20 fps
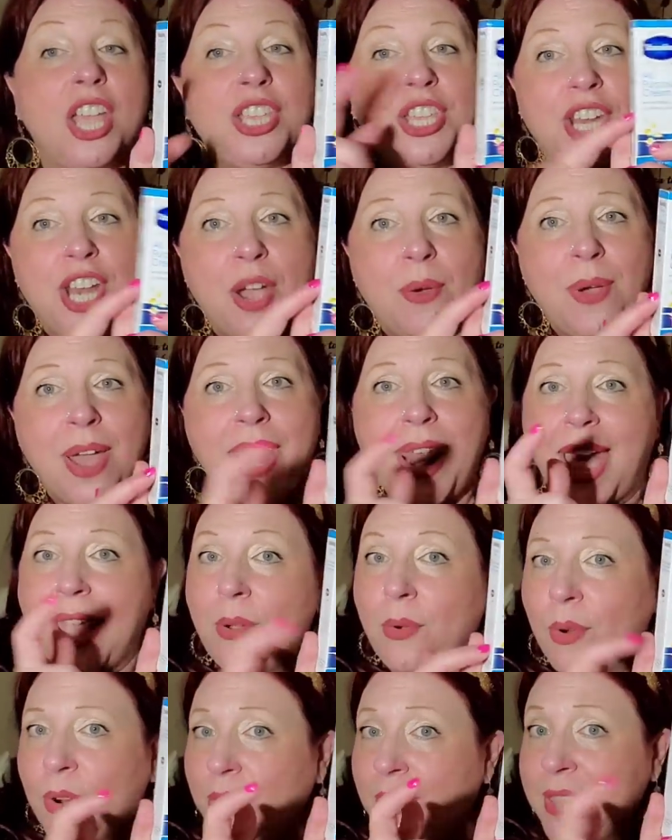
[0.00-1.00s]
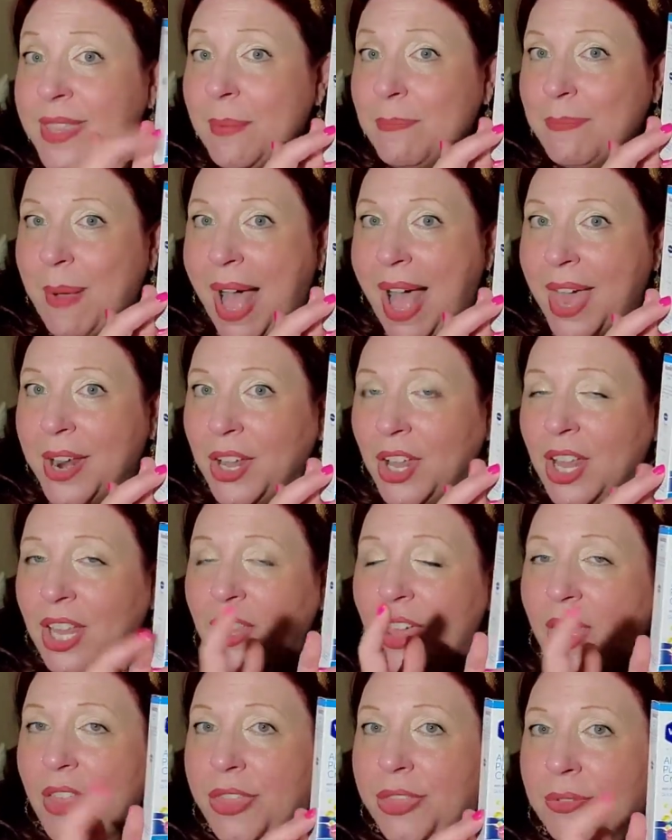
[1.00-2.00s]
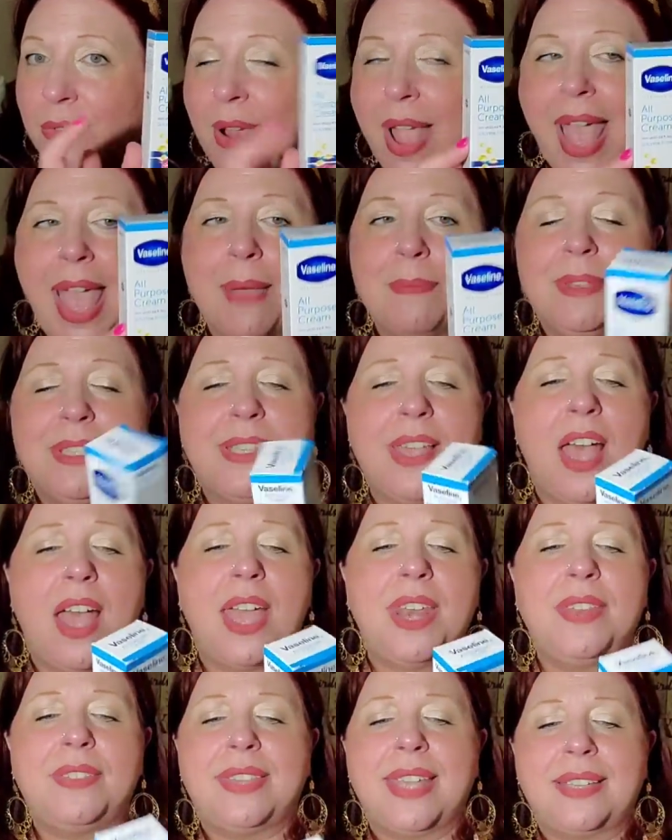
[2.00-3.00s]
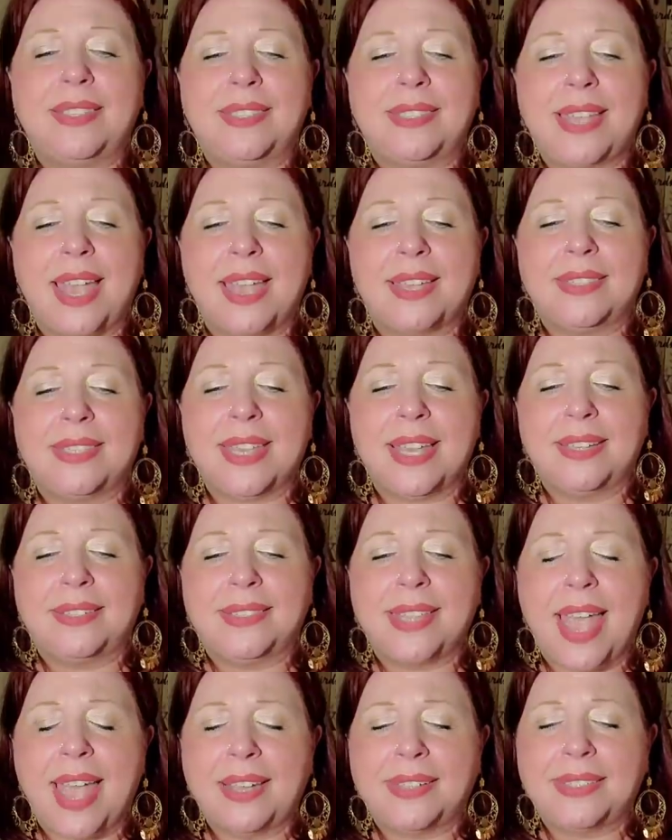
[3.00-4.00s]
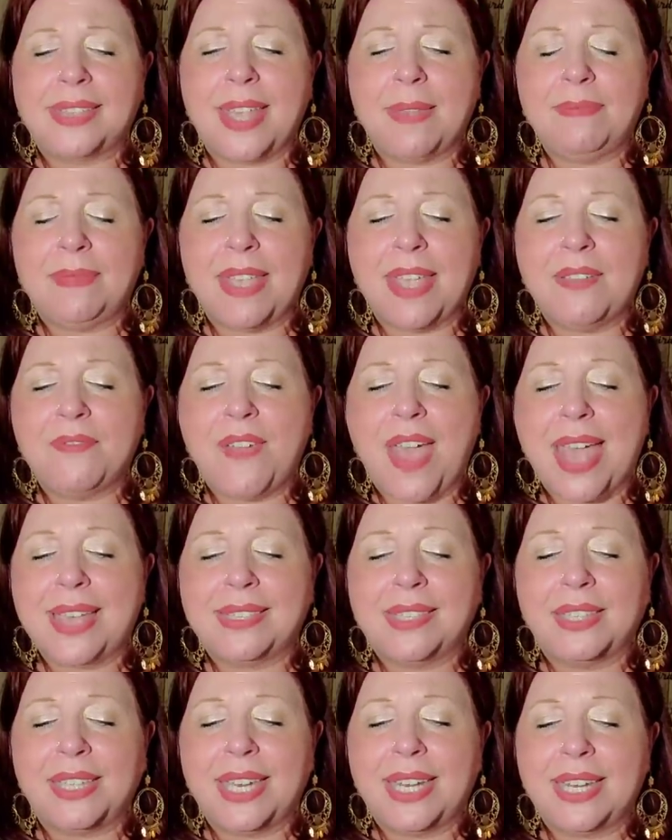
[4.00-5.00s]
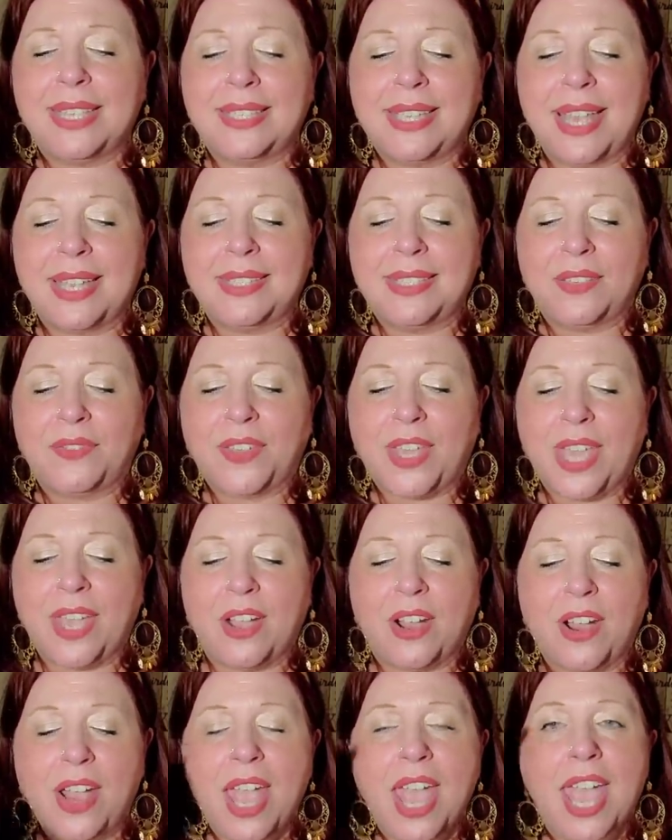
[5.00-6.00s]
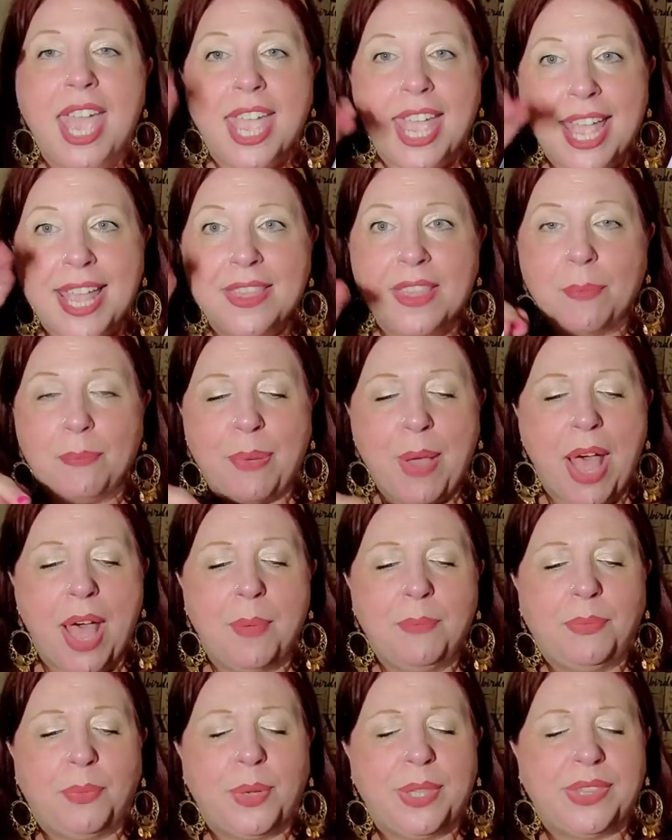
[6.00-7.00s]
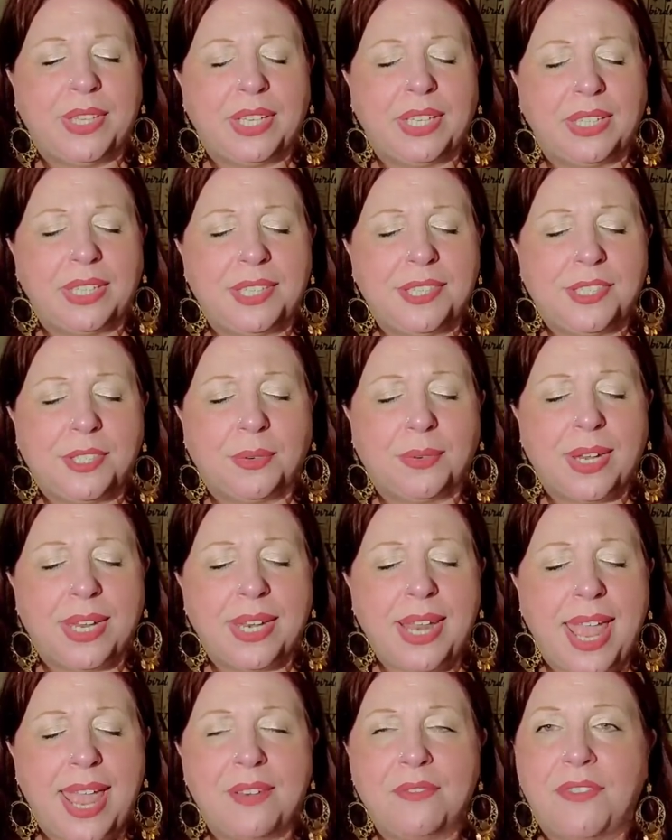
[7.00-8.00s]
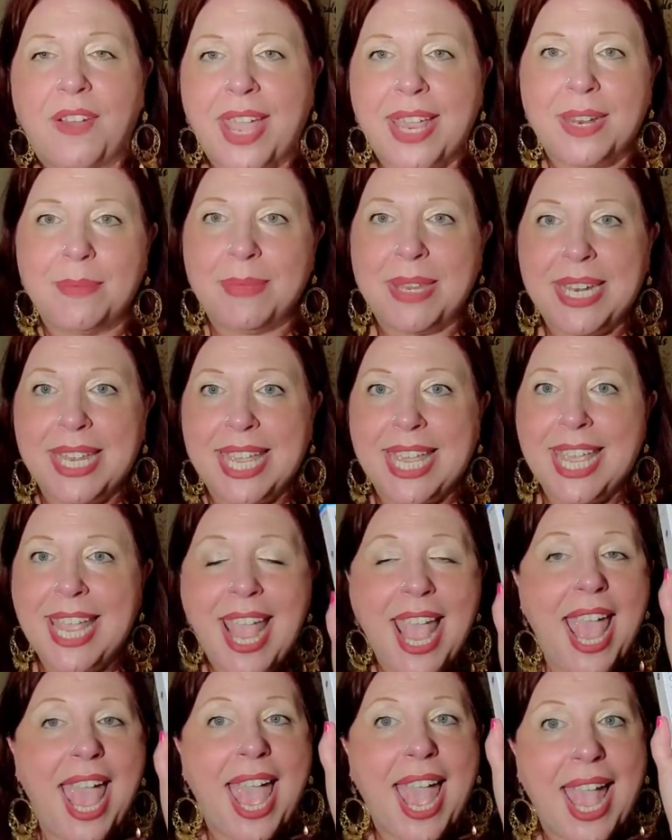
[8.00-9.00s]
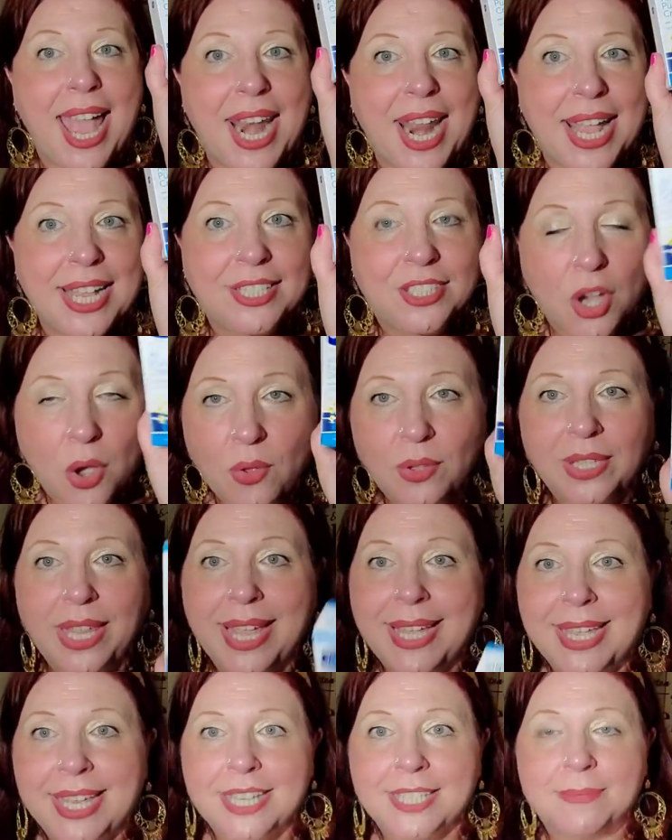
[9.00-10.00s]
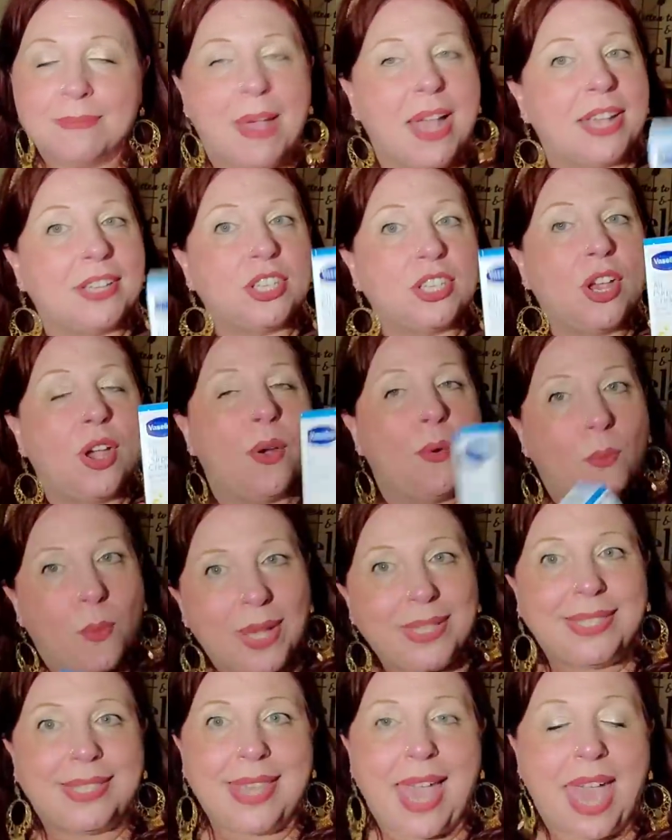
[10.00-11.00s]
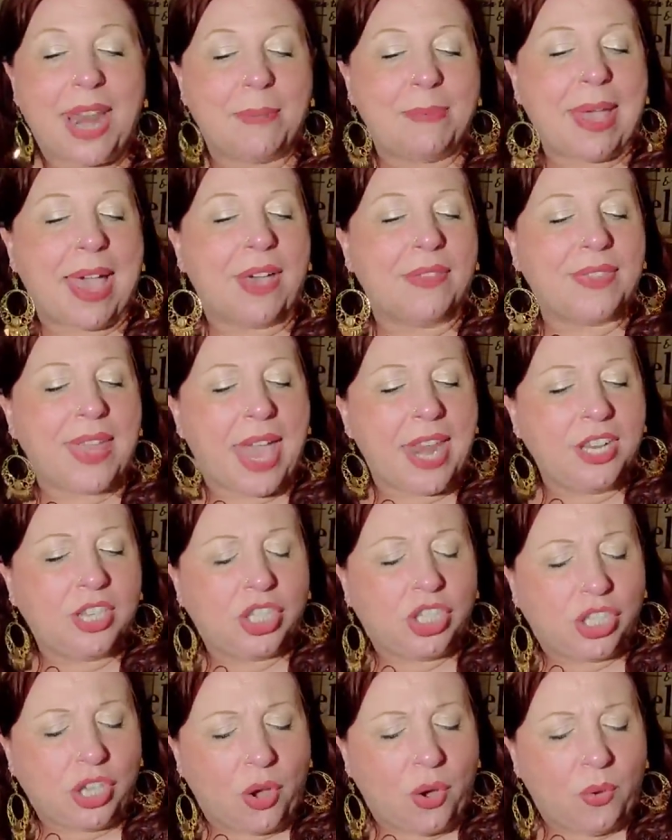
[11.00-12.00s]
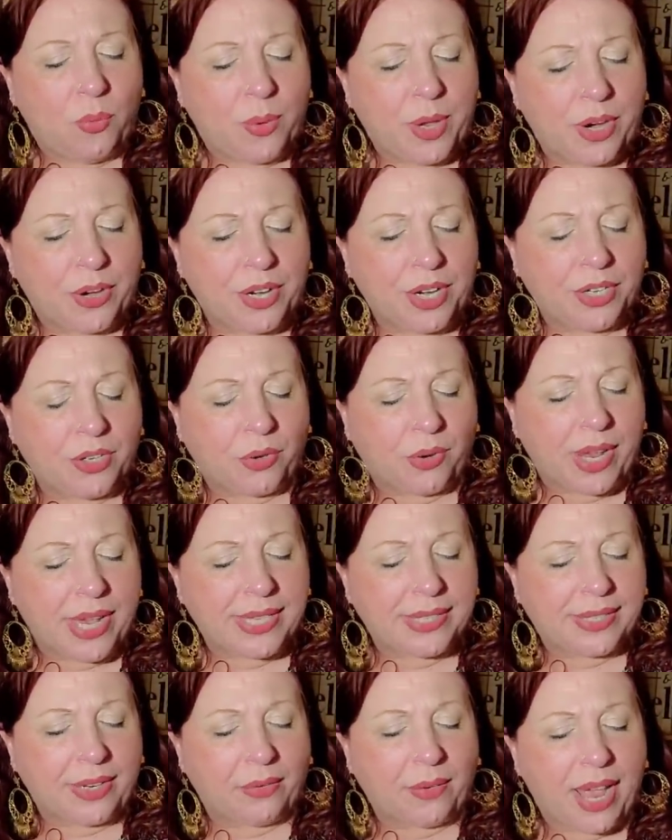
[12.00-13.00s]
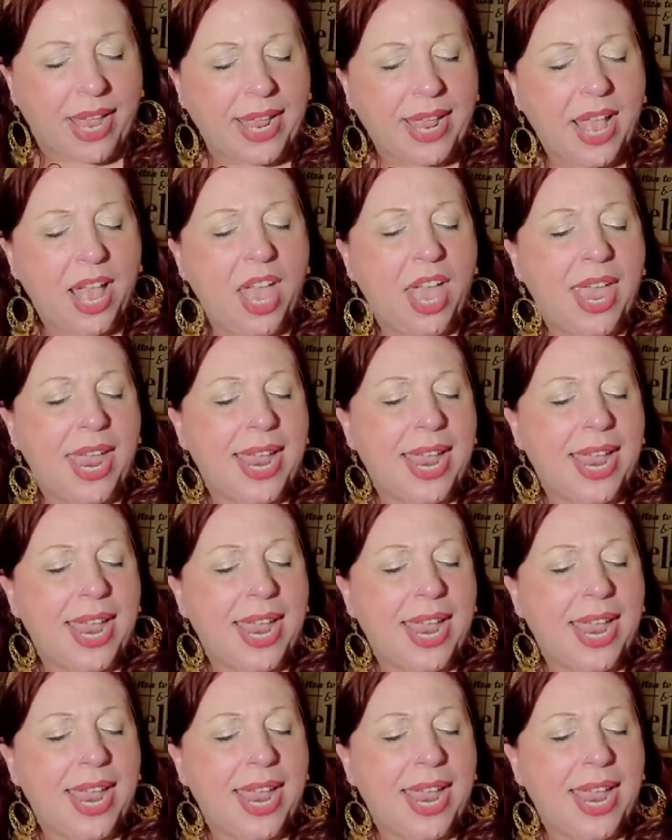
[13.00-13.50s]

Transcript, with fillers: You know what? I ordered the bottle through Amazon that says the exact same thing, Vaseline Intensive Care in the pump with the glycerin and vitamin E, and I don't like it as much. What's that about? That is so weird and crazy, right?